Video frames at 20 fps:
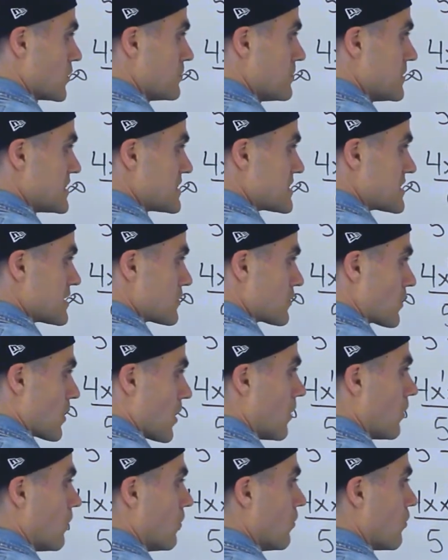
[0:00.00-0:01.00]
would be
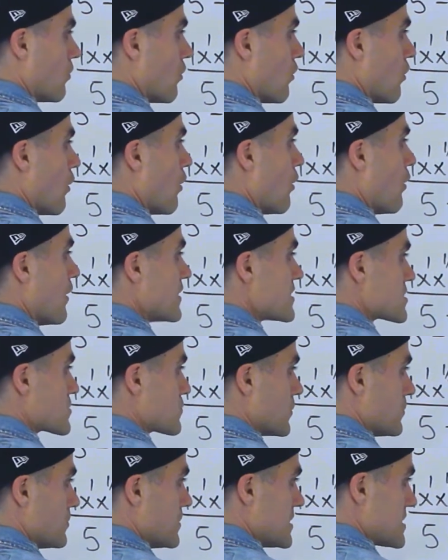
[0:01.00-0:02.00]
0, this
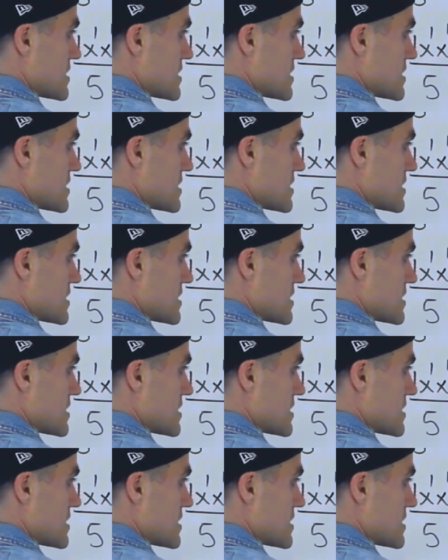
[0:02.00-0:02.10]
would be